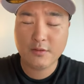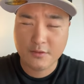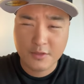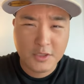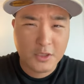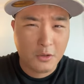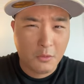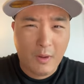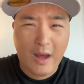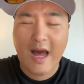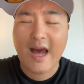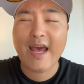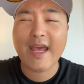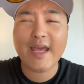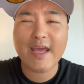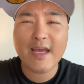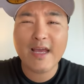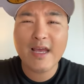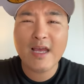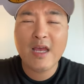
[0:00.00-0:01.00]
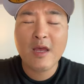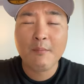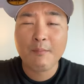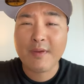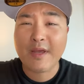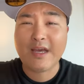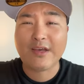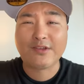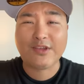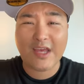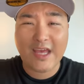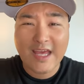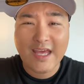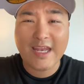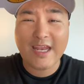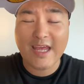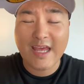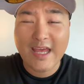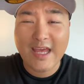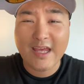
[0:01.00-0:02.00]
Do you know why? Because
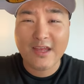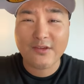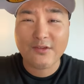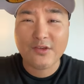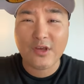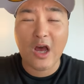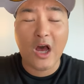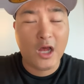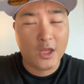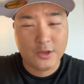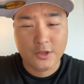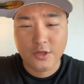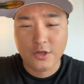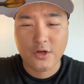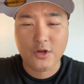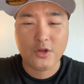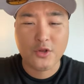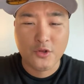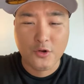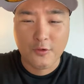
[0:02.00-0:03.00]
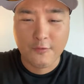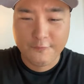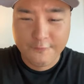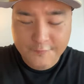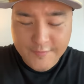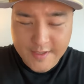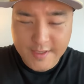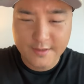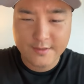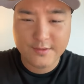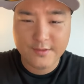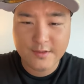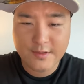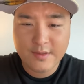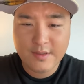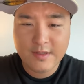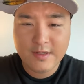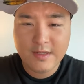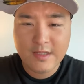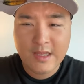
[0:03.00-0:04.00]
it is under your feet.
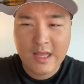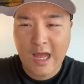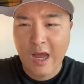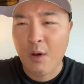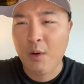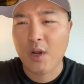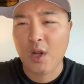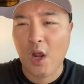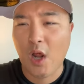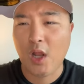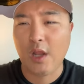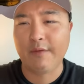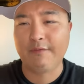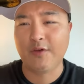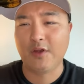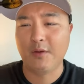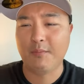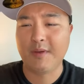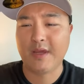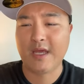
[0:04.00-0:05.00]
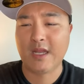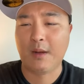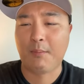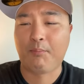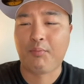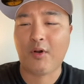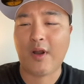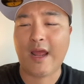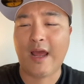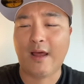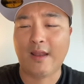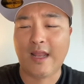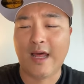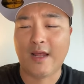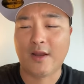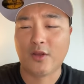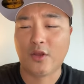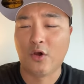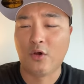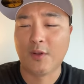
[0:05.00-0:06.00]
I want all of you to begin to pray out
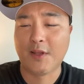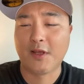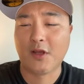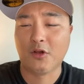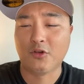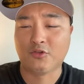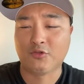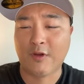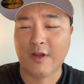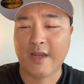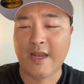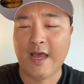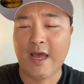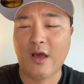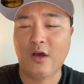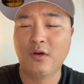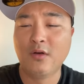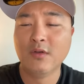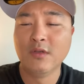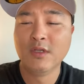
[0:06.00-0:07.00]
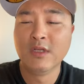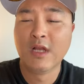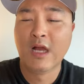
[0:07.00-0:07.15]
loud in the Holy Ghost right now.